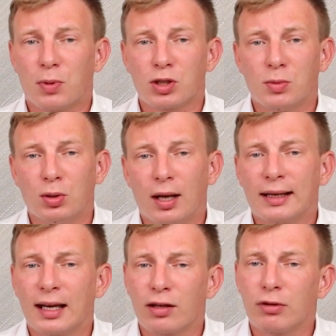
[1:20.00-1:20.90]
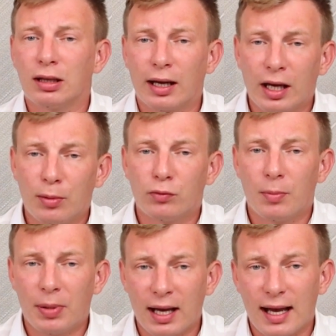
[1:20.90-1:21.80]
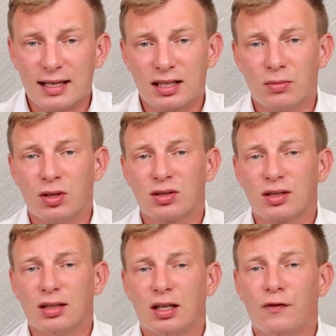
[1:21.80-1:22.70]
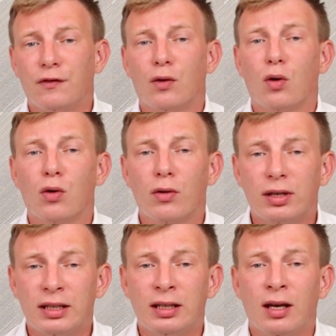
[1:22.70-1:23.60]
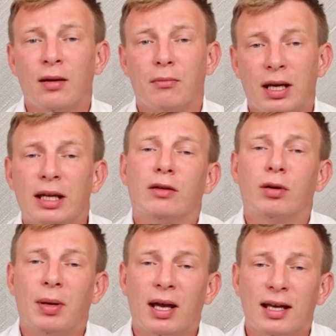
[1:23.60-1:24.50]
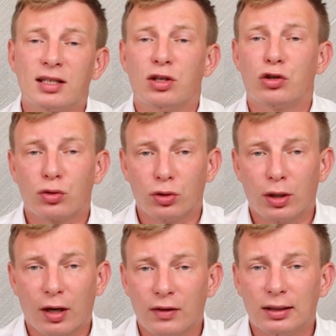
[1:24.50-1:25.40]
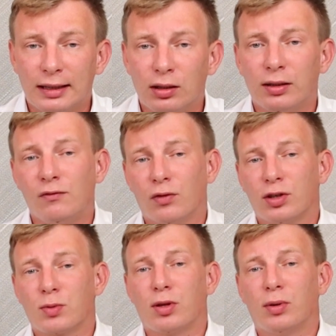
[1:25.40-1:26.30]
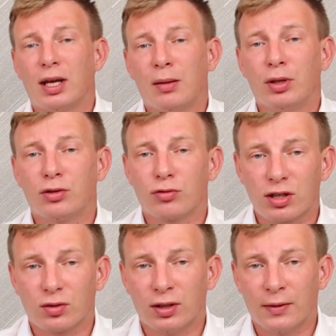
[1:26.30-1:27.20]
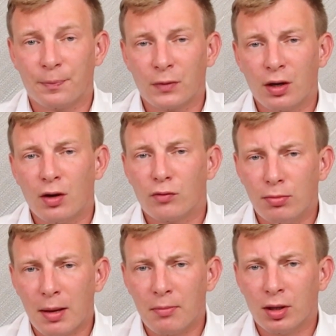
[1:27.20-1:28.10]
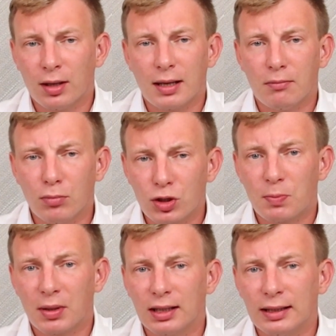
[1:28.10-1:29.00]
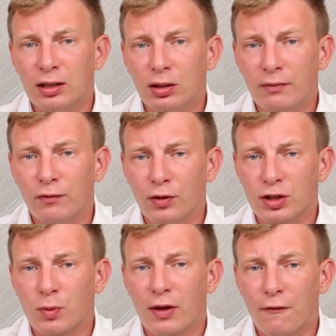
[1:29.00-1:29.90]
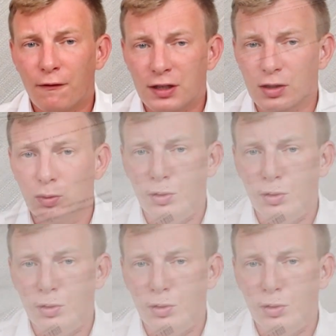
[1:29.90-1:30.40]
as possible and gather reliable repair estimates. If you've already made the repairs, ensure you have a legal invoice with your name and address on it. Remember, it must be a legal invoice with a fiscal